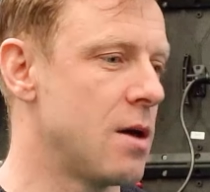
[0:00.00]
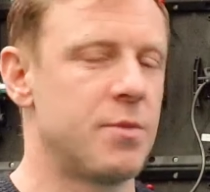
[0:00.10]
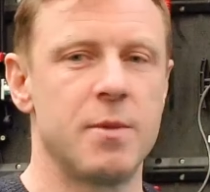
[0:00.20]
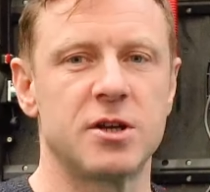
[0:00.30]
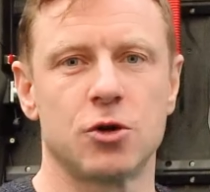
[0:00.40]

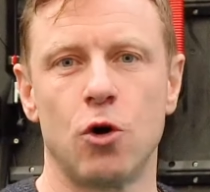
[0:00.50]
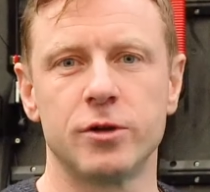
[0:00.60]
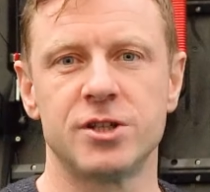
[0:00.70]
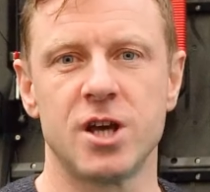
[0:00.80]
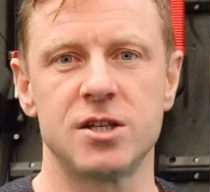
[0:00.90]
but it makes
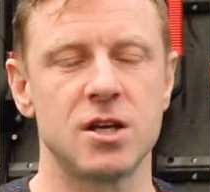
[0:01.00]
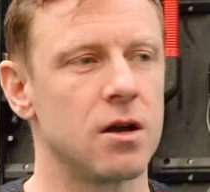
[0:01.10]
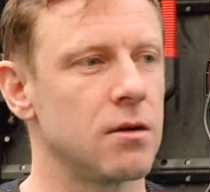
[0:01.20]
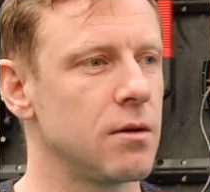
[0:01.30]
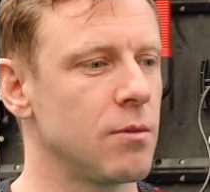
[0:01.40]
holidays
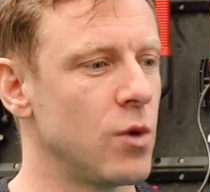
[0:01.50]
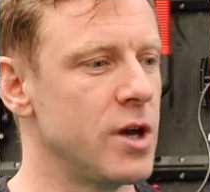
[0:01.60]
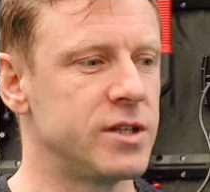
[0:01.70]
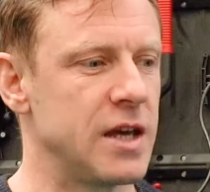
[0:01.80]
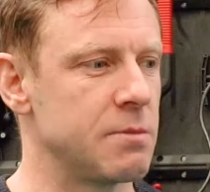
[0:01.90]
easier.
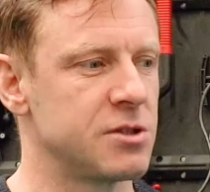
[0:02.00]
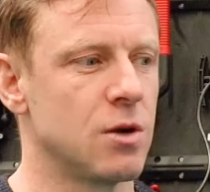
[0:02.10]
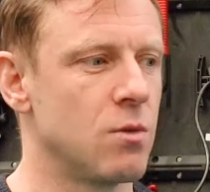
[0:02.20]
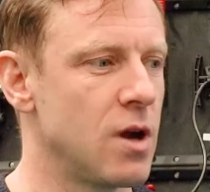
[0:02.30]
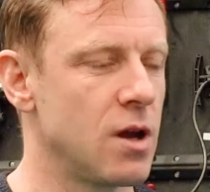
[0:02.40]
We take them
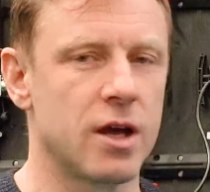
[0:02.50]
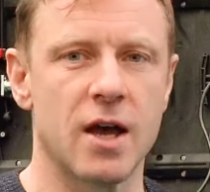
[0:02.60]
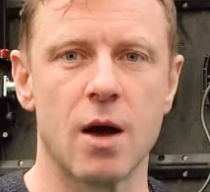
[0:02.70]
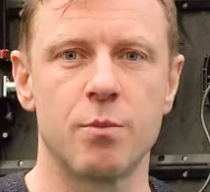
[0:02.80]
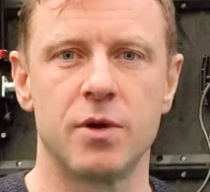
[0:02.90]
somewhere like
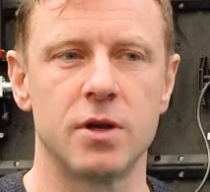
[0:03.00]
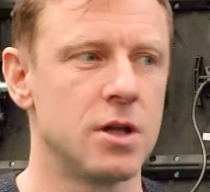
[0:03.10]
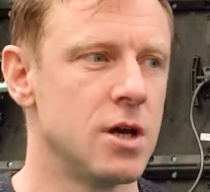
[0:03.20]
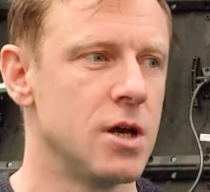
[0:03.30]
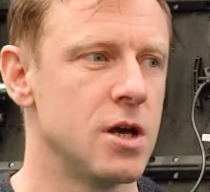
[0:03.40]
camping.
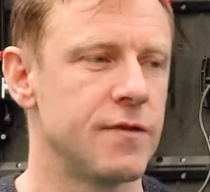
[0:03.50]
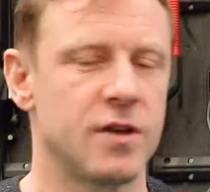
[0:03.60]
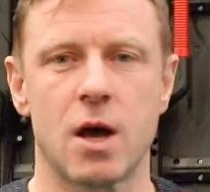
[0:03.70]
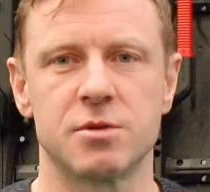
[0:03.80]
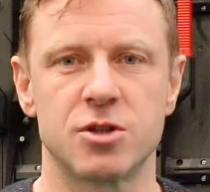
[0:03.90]
If
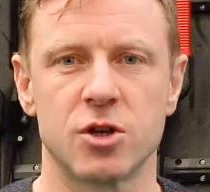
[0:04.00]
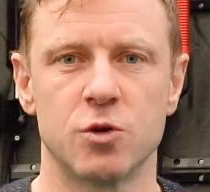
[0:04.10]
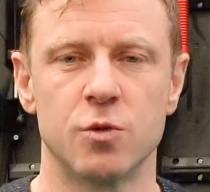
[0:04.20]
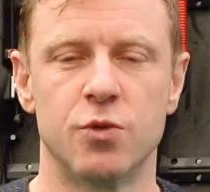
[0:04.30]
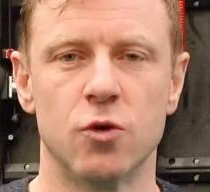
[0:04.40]
the campsite's got a
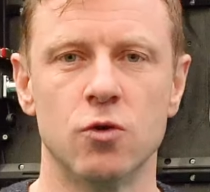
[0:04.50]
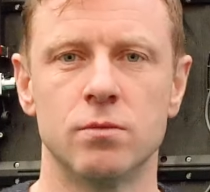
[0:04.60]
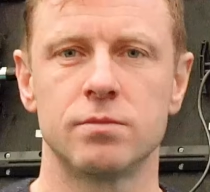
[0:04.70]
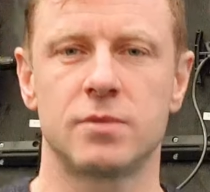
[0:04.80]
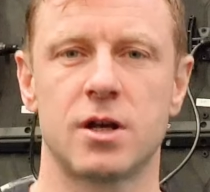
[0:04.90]
swimming pool,
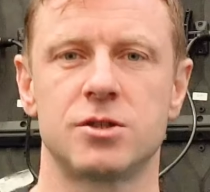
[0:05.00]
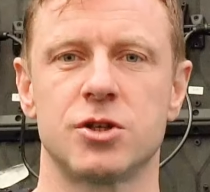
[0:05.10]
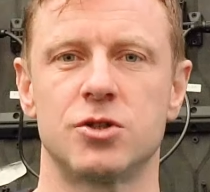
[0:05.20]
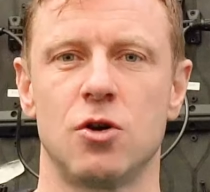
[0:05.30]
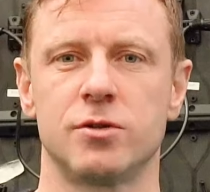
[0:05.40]
that's
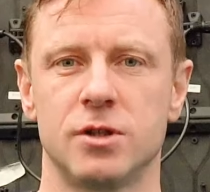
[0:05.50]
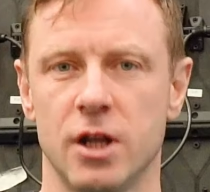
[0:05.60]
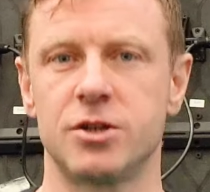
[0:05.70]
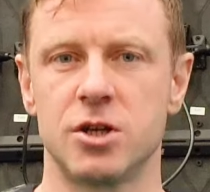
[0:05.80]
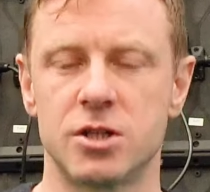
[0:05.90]
a sorted.
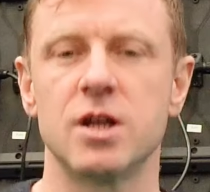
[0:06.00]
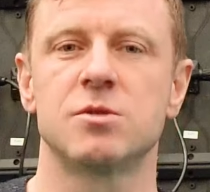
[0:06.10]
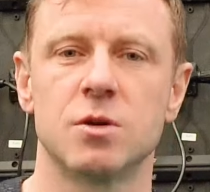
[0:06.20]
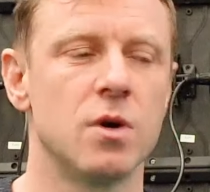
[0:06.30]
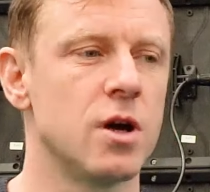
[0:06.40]
Literally, you can take
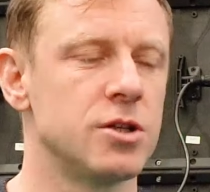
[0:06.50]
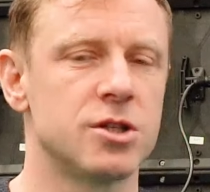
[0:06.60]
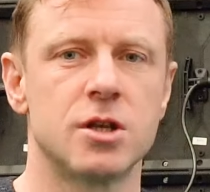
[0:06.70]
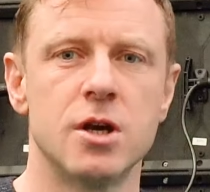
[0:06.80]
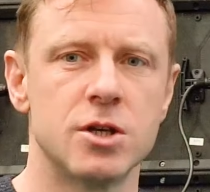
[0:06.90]
them somewhere and
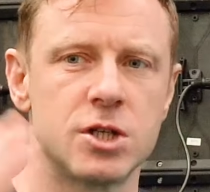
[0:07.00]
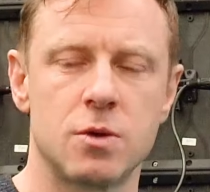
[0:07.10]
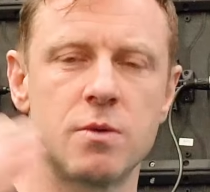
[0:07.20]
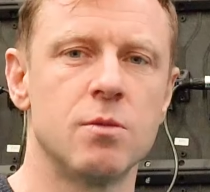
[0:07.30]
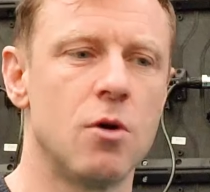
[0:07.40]
just
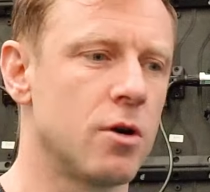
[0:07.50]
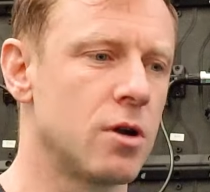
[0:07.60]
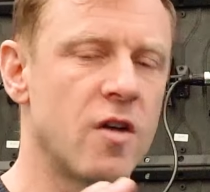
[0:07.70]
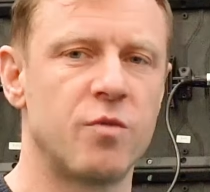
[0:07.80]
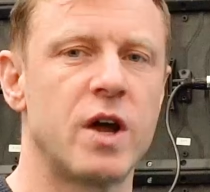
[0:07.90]
swim in the
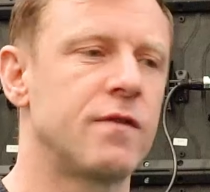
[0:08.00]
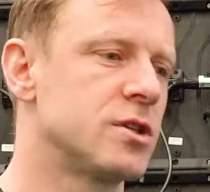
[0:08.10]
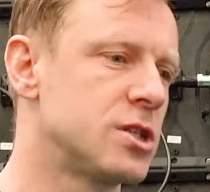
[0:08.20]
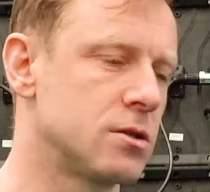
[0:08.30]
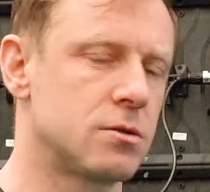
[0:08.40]
morning, have
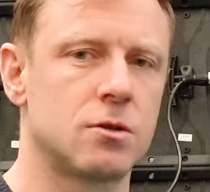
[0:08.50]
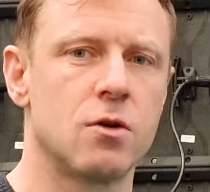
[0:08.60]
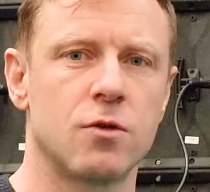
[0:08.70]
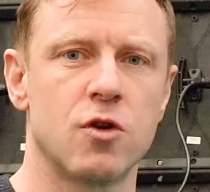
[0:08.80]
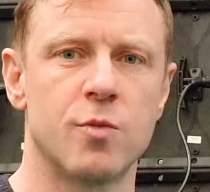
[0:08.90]
breakfast,
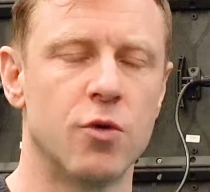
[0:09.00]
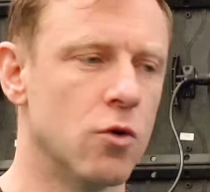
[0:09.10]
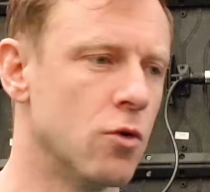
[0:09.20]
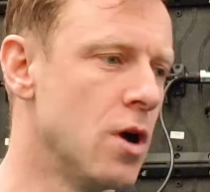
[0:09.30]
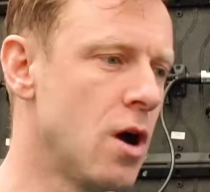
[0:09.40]
go, go to the
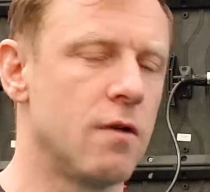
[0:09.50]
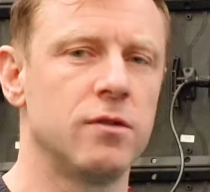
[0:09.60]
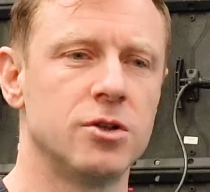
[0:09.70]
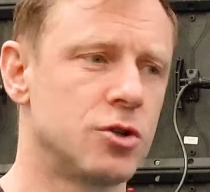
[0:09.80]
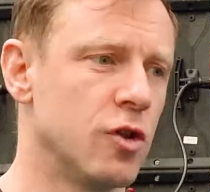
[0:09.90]
pool,
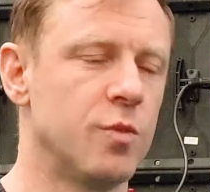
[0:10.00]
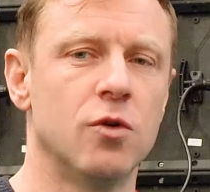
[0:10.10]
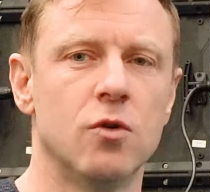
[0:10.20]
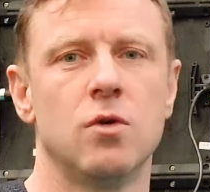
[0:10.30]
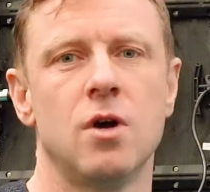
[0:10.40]
have lunch, go to the
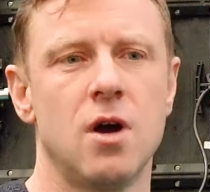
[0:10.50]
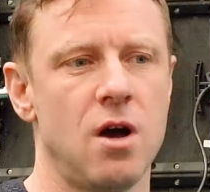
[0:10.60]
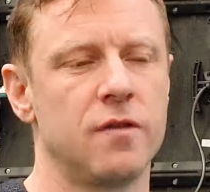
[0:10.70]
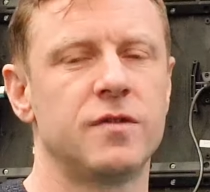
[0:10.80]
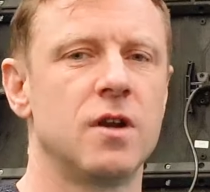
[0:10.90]
pool,
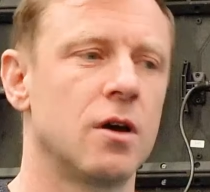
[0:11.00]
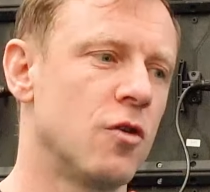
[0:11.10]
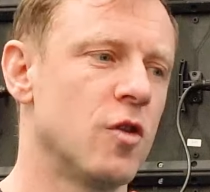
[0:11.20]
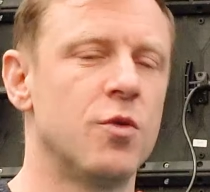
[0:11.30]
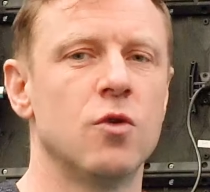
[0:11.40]
have dinner,
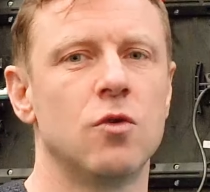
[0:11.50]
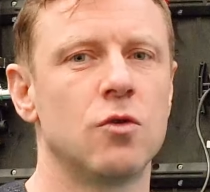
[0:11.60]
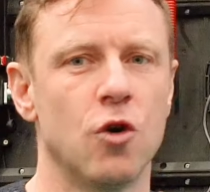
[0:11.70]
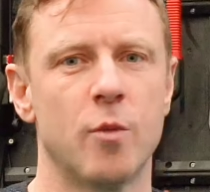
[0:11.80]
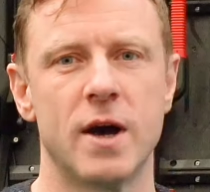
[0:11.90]
go to the pool,
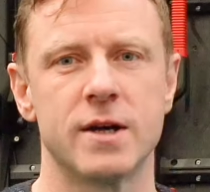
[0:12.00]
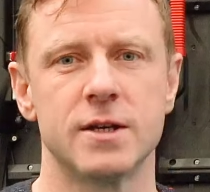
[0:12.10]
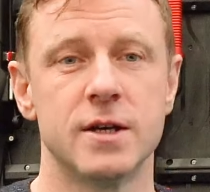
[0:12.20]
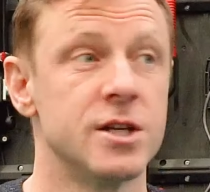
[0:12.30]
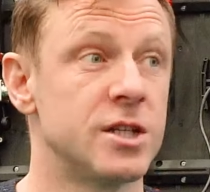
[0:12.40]
go to bed.
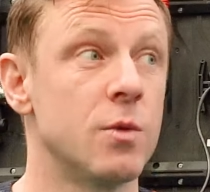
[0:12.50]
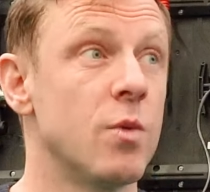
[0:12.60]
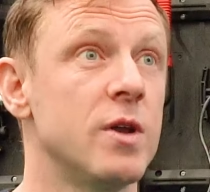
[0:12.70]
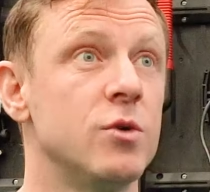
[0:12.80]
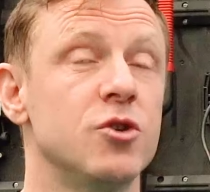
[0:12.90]
Same when
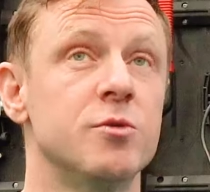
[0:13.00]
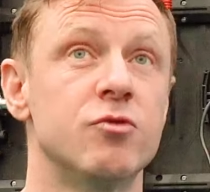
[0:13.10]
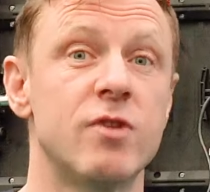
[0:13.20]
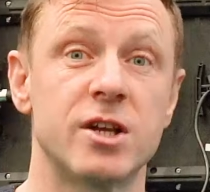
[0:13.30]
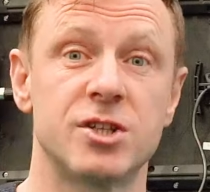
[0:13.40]
we, went, we took them to
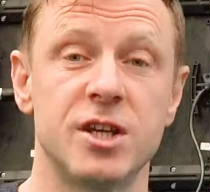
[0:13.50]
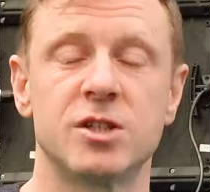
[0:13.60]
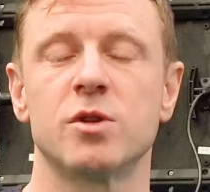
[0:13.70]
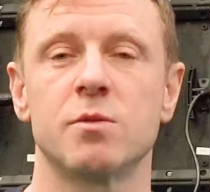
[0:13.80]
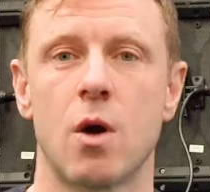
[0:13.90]
the Red Sea,
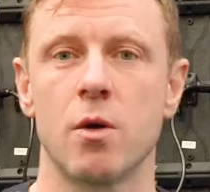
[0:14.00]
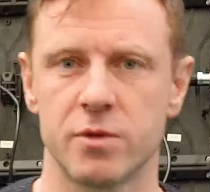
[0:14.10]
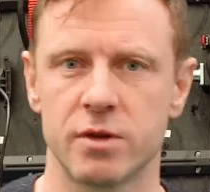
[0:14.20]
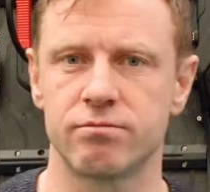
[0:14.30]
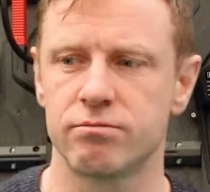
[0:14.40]
because I went, to, to,